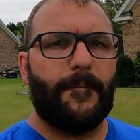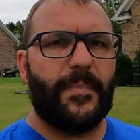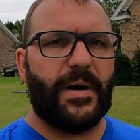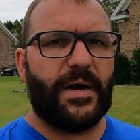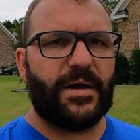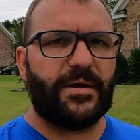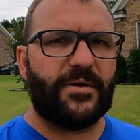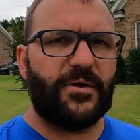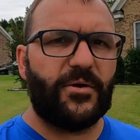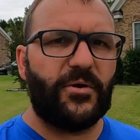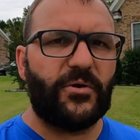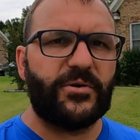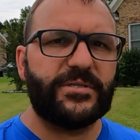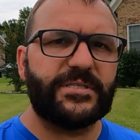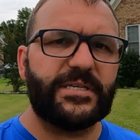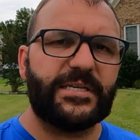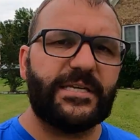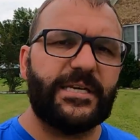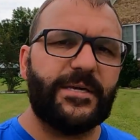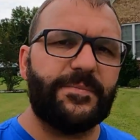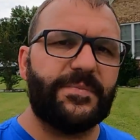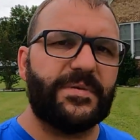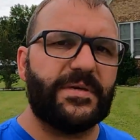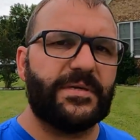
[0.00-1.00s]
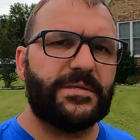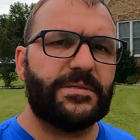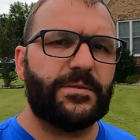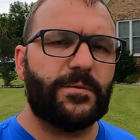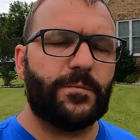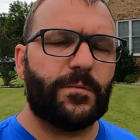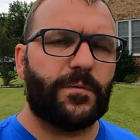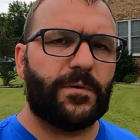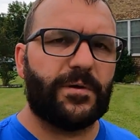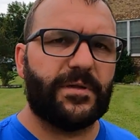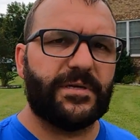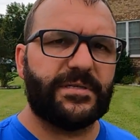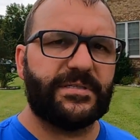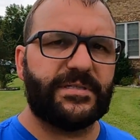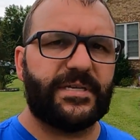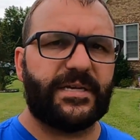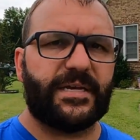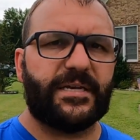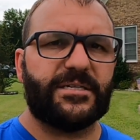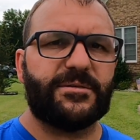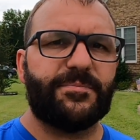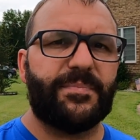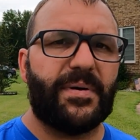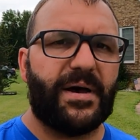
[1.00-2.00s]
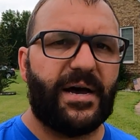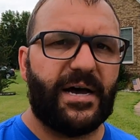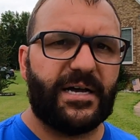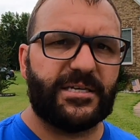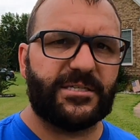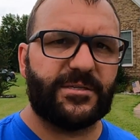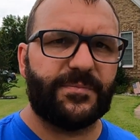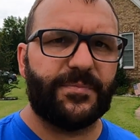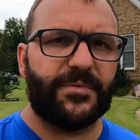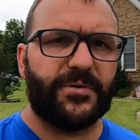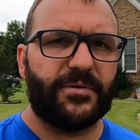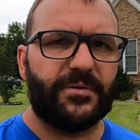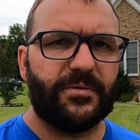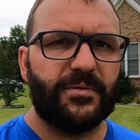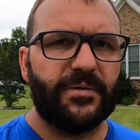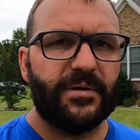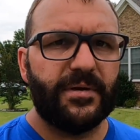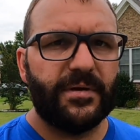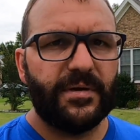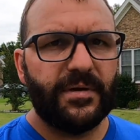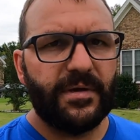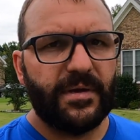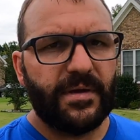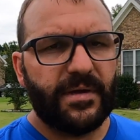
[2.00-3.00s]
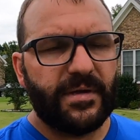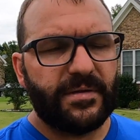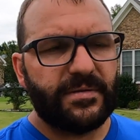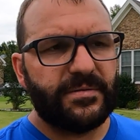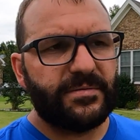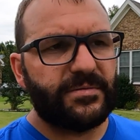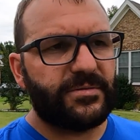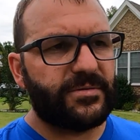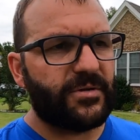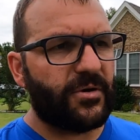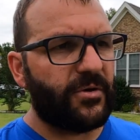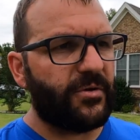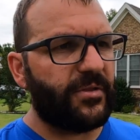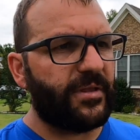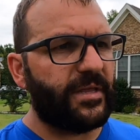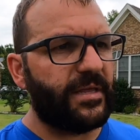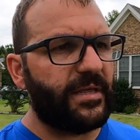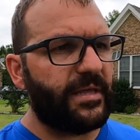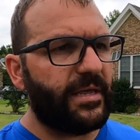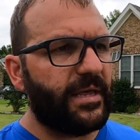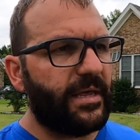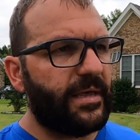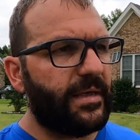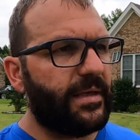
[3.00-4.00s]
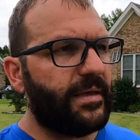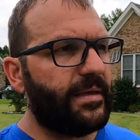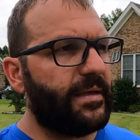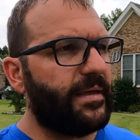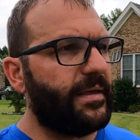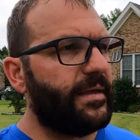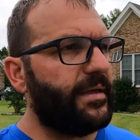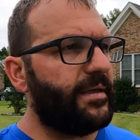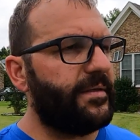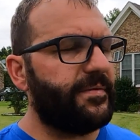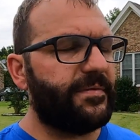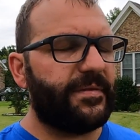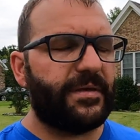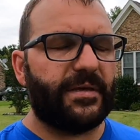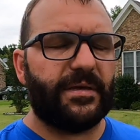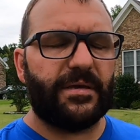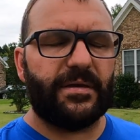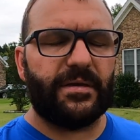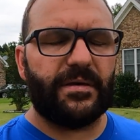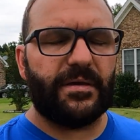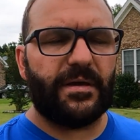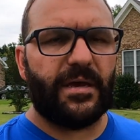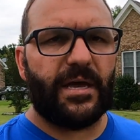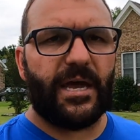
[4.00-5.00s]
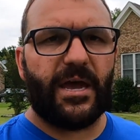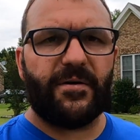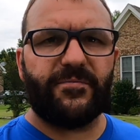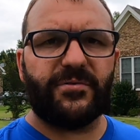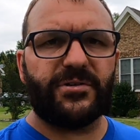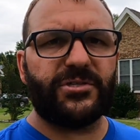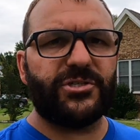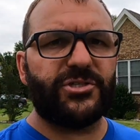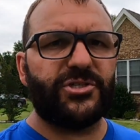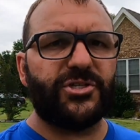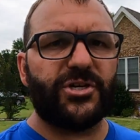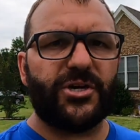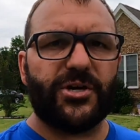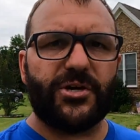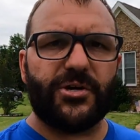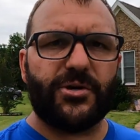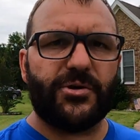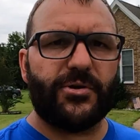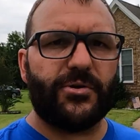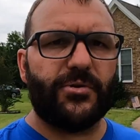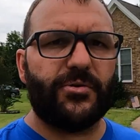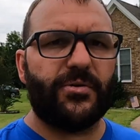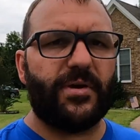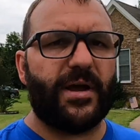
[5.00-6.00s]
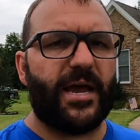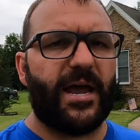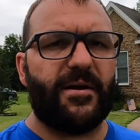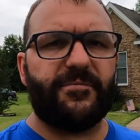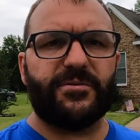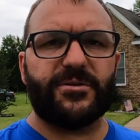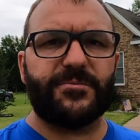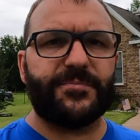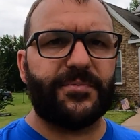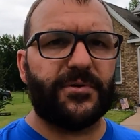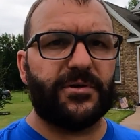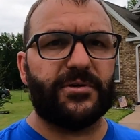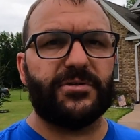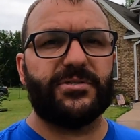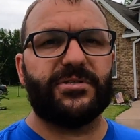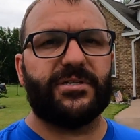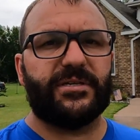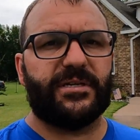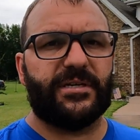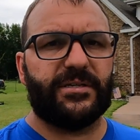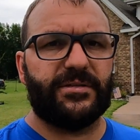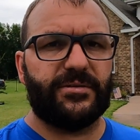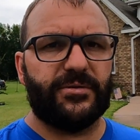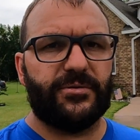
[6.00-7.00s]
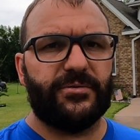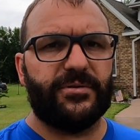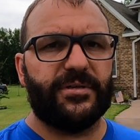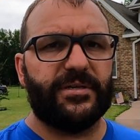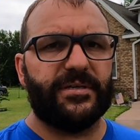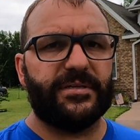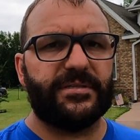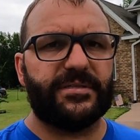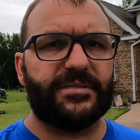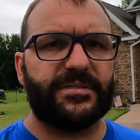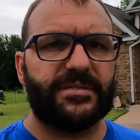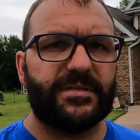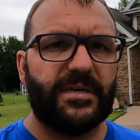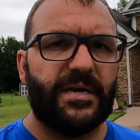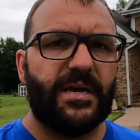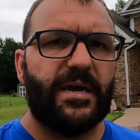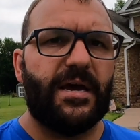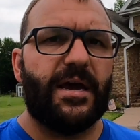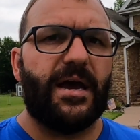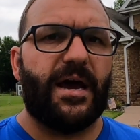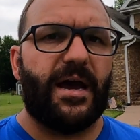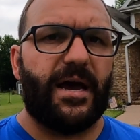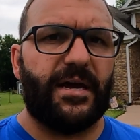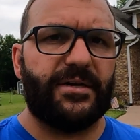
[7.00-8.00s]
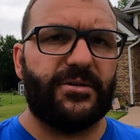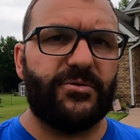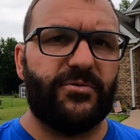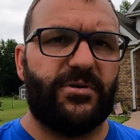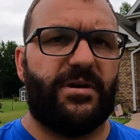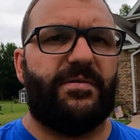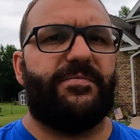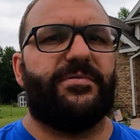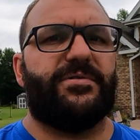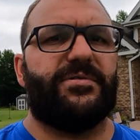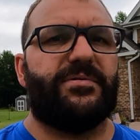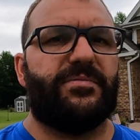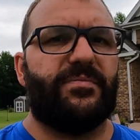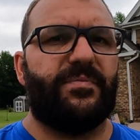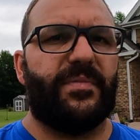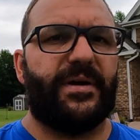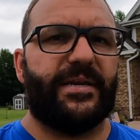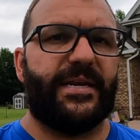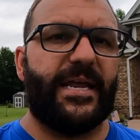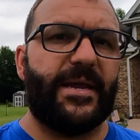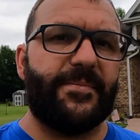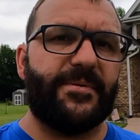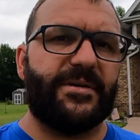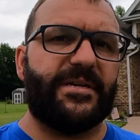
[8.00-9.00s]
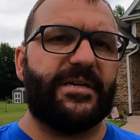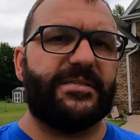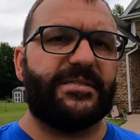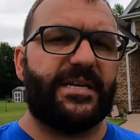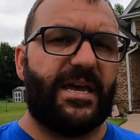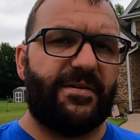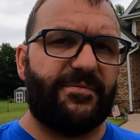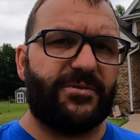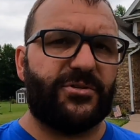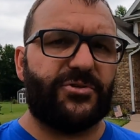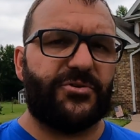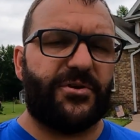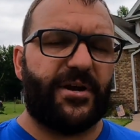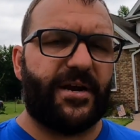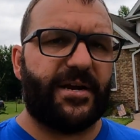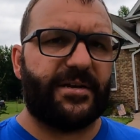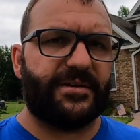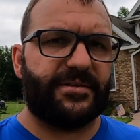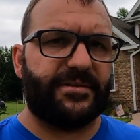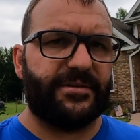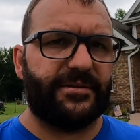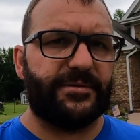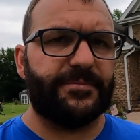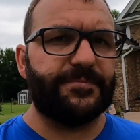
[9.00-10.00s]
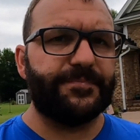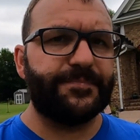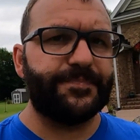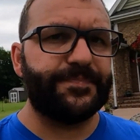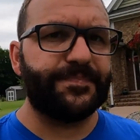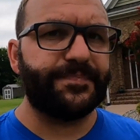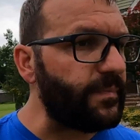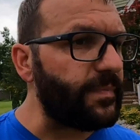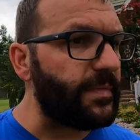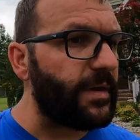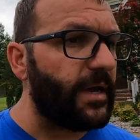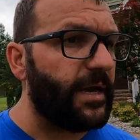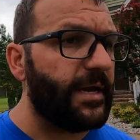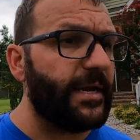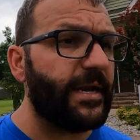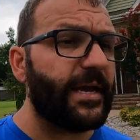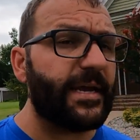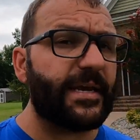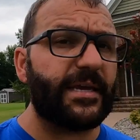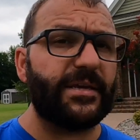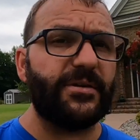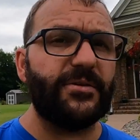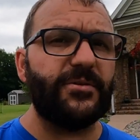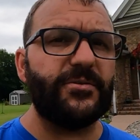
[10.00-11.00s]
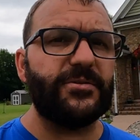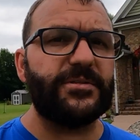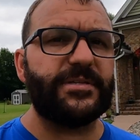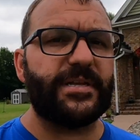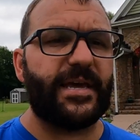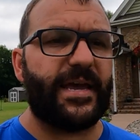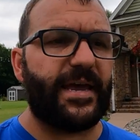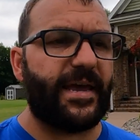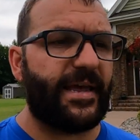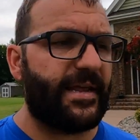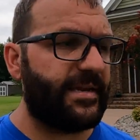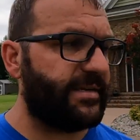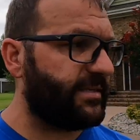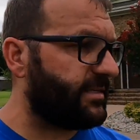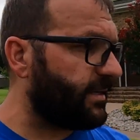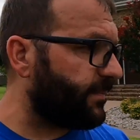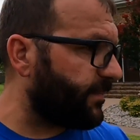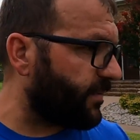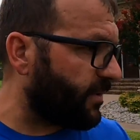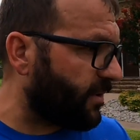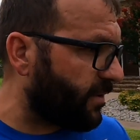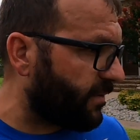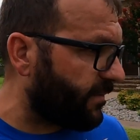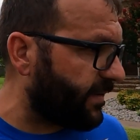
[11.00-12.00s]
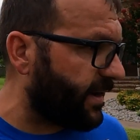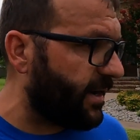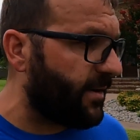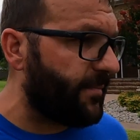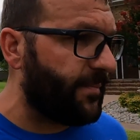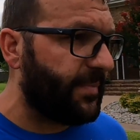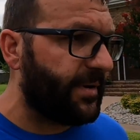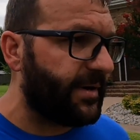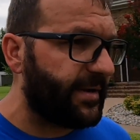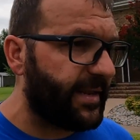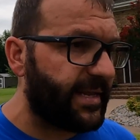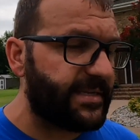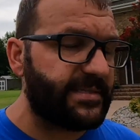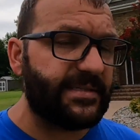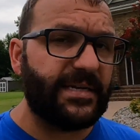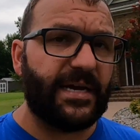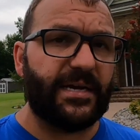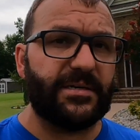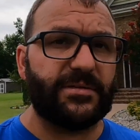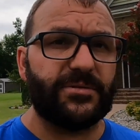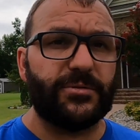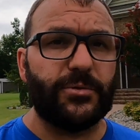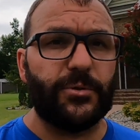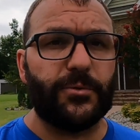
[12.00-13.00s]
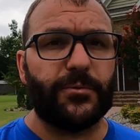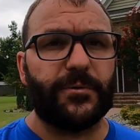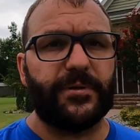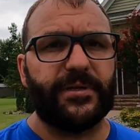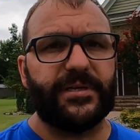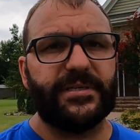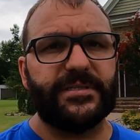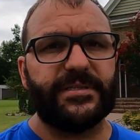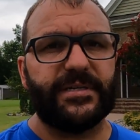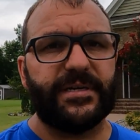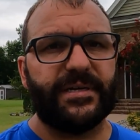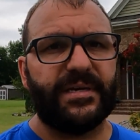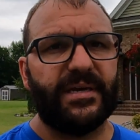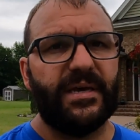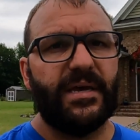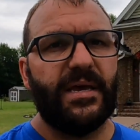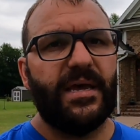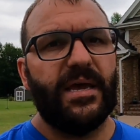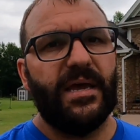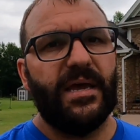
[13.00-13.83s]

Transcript: My goal is to keep this realistic as possible so that the average Joe, average person can do this. My neighbor does have a tractor and I can use that and dump it all around, but that's not too realistic.